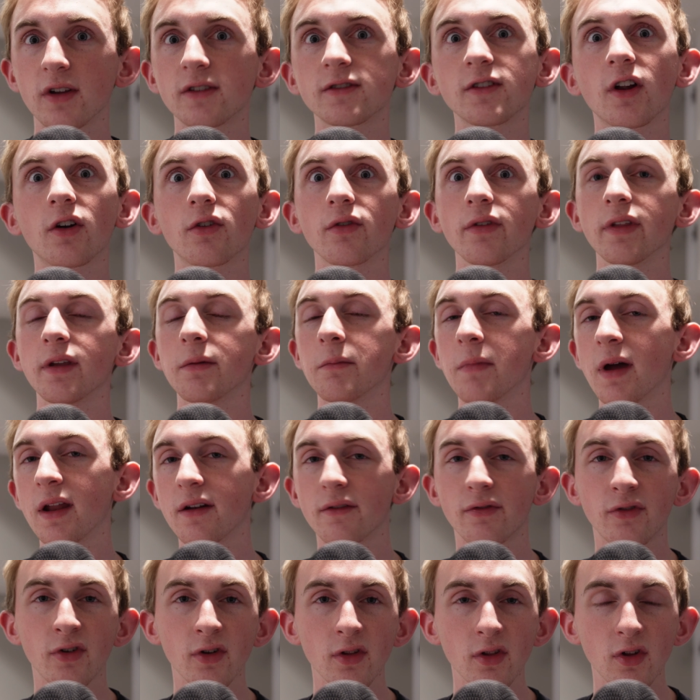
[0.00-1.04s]
it's not really meant
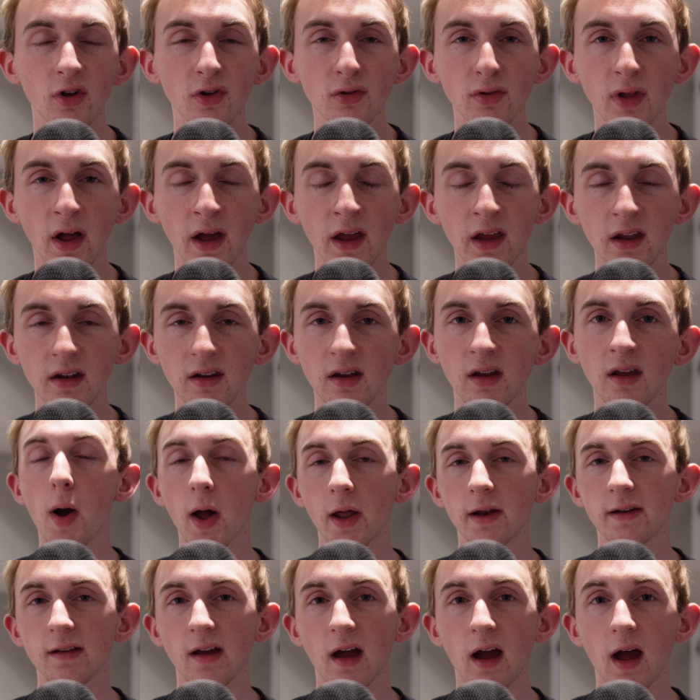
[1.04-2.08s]
for low light,
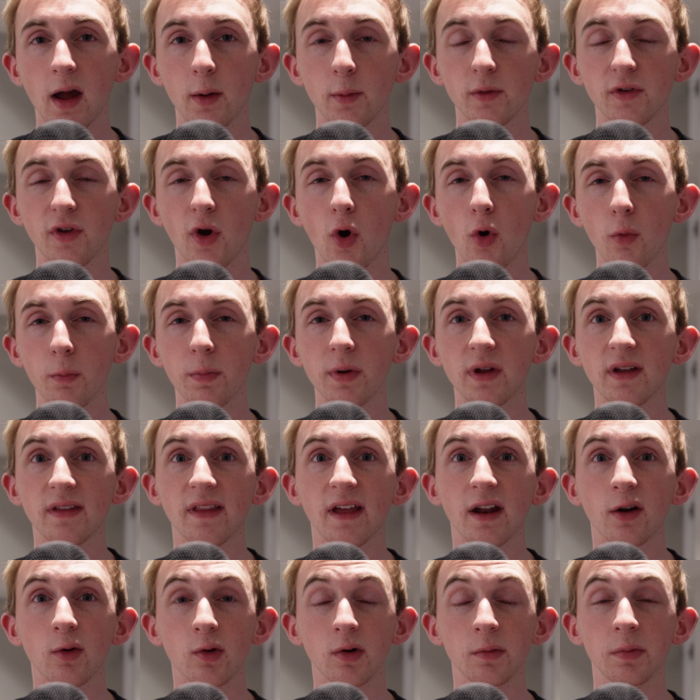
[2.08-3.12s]
but I was hoping
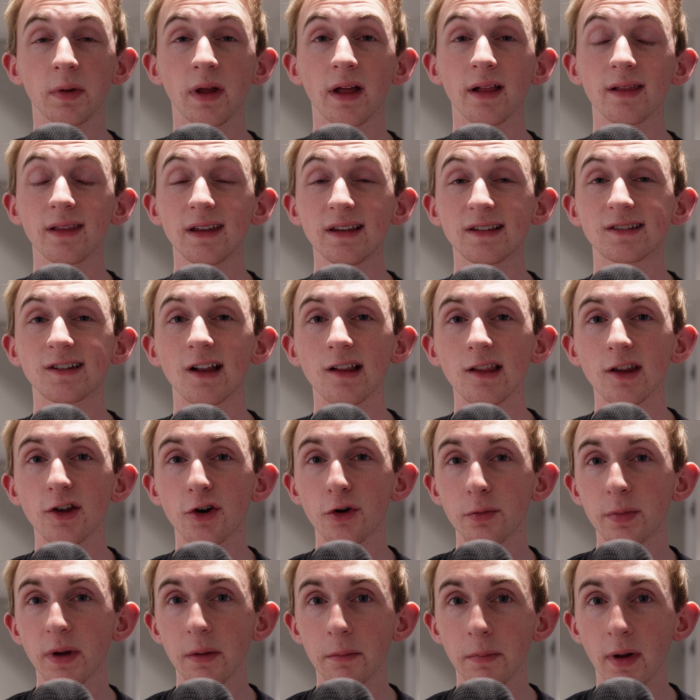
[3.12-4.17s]
that it would be at least a
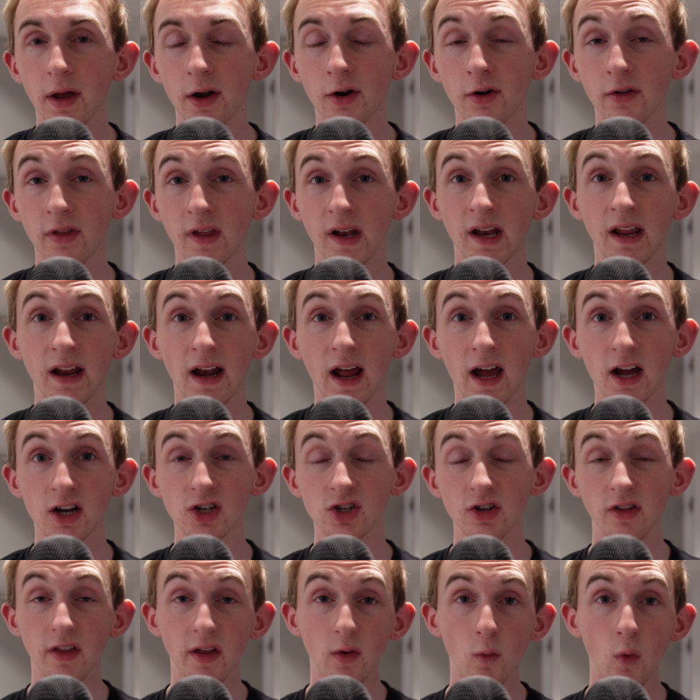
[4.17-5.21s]
little bit better than it
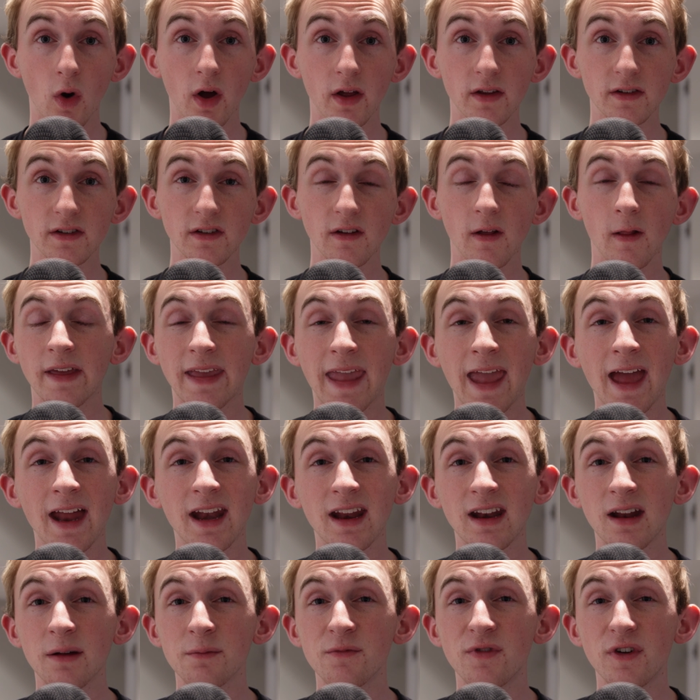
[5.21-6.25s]
actually was. The
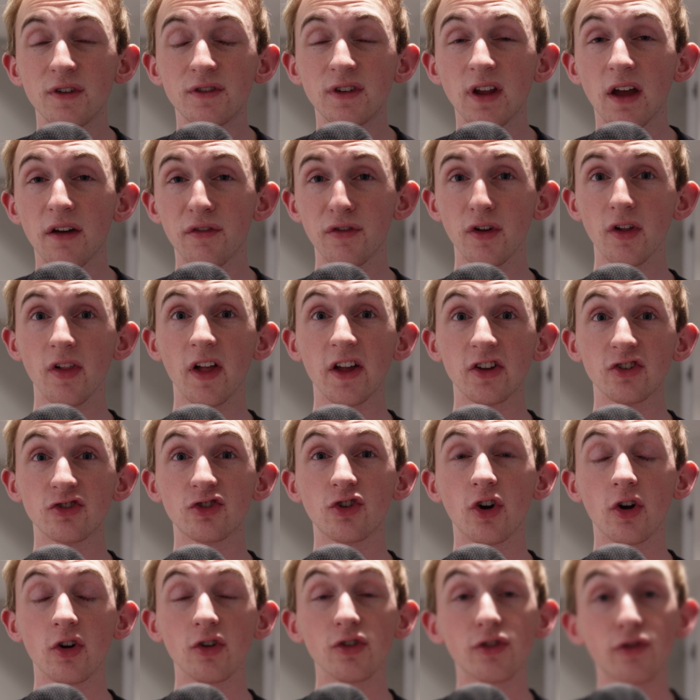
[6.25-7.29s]
Canon M50, I feel like,
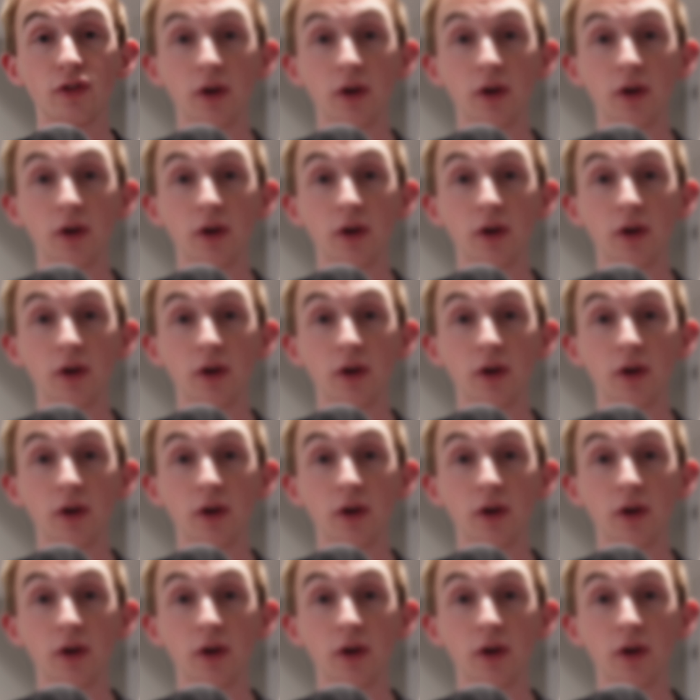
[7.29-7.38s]
struggles